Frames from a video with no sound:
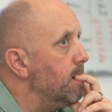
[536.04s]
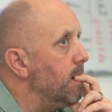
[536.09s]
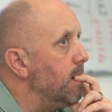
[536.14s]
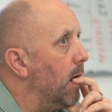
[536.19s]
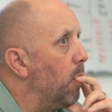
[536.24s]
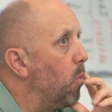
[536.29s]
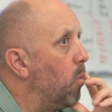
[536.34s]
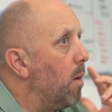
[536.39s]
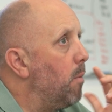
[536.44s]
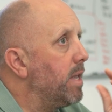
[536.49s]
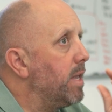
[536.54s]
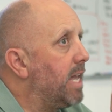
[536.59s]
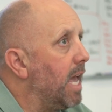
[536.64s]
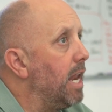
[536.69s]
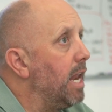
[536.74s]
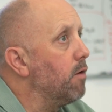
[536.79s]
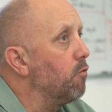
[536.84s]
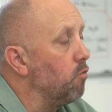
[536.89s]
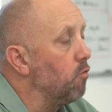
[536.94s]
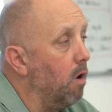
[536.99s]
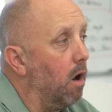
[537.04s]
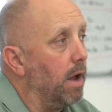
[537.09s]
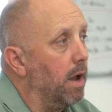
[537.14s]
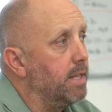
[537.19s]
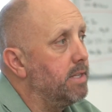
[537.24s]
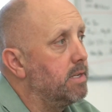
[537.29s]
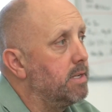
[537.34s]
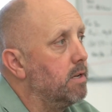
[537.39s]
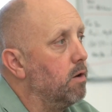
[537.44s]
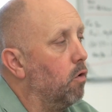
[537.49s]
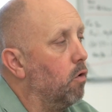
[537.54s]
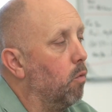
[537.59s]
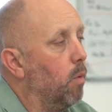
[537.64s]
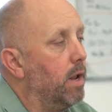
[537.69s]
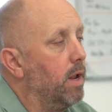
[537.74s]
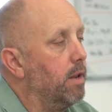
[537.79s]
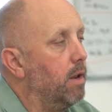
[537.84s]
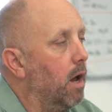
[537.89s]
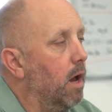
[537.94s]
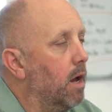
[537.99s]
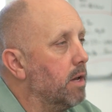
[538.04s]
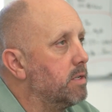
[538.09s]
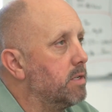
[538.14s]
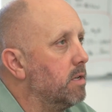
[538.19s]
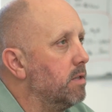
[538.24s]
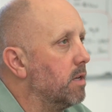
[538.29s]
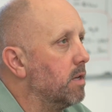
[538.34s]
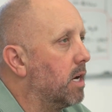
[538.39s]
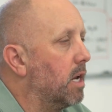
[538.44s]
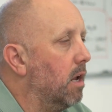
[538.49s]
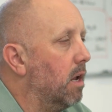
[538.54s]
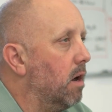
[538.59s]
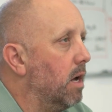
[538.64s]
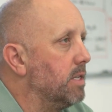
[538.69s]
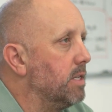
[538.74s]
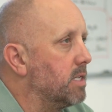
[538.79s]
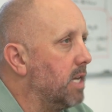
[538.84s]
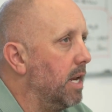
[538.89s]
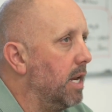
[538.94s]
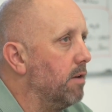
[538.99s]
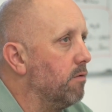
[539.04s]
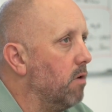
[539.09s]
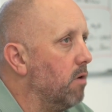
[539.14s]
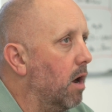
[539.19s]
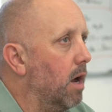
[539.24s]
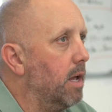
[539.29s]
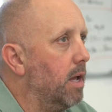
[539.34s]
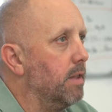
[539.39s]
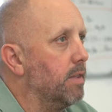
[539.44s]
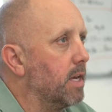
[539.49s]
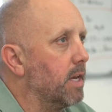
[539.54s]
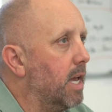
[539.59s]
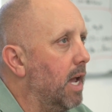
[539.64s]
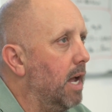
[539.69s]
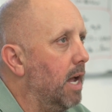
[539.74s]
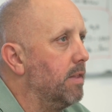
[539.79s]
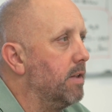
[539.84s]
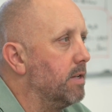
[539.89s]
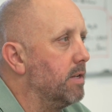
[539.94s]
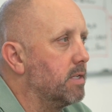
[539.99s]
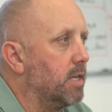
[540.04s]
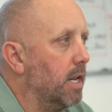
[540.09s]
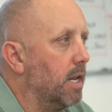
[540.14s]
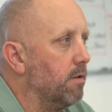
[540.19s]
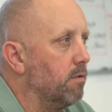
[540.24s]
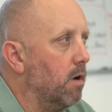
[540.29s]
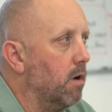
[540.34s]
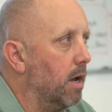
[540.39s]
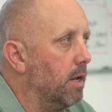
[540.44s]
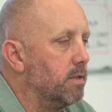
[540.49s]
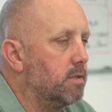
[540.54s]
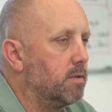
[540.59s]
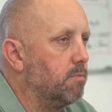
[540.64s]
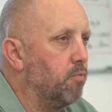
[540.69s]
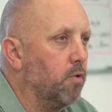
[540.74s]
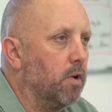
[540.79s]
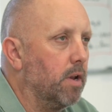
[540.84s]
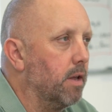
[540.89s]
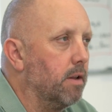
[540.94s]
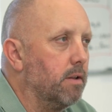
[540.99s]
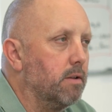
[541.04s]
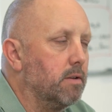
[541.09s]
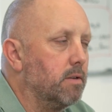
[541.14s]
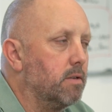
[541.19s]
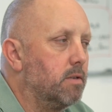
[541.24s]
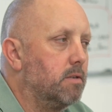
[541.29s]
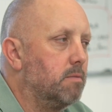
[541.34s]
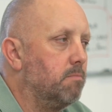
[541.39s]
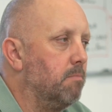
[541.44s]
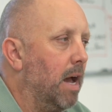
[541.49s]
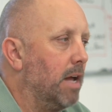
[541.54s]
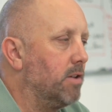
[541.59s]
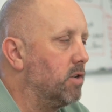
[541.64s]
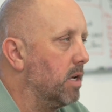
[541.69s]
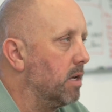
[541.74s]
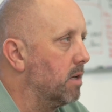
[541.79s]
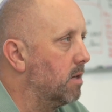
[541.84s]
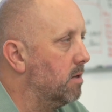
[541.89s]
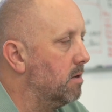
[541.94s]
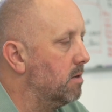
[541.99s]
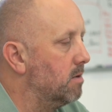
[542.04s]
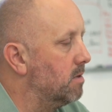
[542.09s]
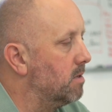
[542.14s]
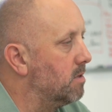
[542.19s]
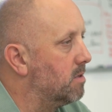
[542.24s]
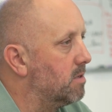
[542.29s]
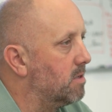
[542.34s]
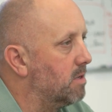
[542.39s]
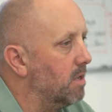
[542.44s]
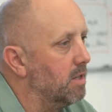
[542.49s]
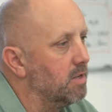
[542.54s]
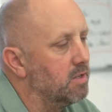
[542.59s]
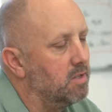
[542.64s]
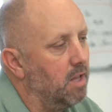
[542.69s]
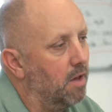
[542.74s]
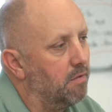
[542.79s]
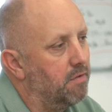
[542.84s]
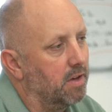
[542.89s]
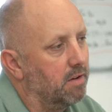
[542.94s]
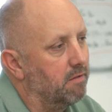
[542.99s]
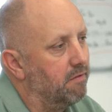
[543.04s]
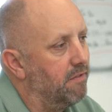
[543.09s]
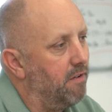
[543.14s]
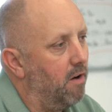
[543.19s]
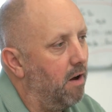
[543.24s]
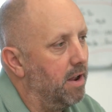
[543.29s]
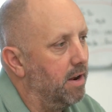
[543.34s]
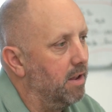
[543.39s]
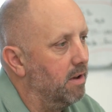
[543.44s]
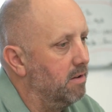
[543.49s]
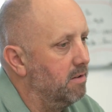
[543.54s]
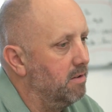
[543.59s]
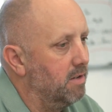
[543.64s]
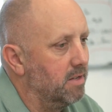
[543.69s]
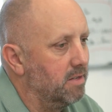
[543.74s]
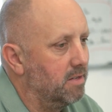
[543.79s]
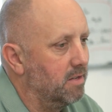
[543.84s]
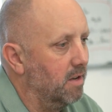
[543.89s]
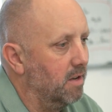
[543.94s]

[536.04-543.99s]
when we get it right, or when us and the clients get it right and the candidates get it right, it's brilliant. It's magic. There's nothing finer. It's